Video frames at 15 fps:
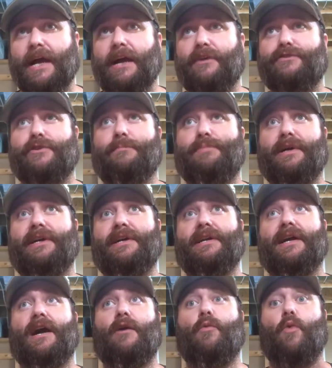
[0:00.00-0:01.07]
I also
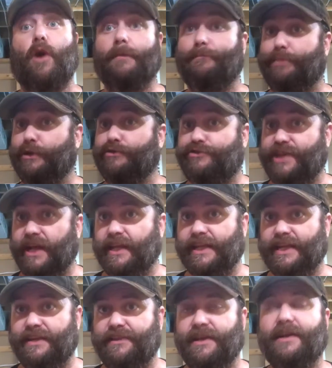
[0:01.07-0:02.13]
put one blue
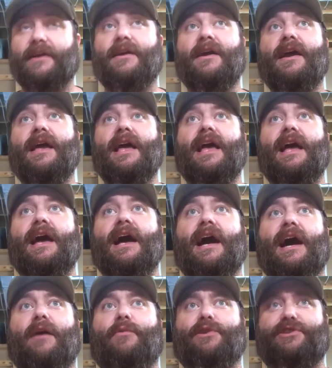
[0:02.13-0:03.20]
jelly in there,
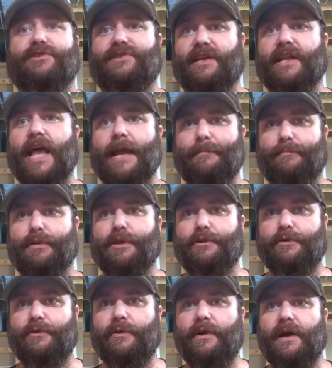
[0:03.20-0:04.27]
which is a light
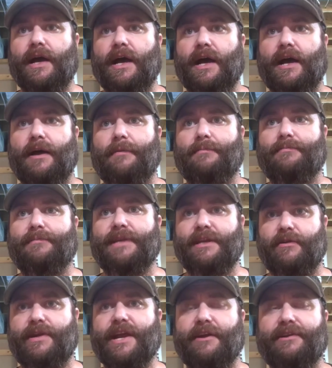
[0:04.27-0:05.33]
blue
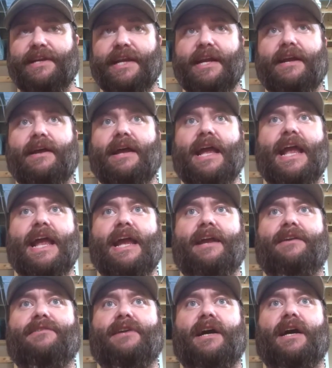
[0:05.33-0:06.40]
Neocaridina,
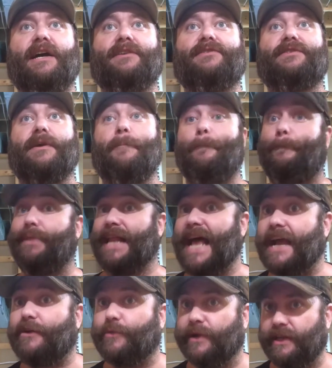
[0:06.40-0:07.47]
and some
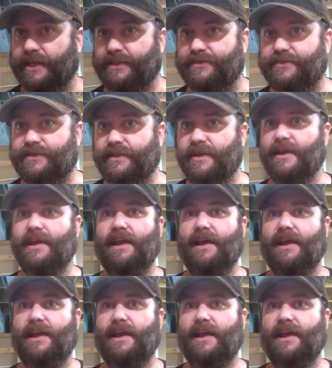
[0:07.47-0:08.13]
black rillies.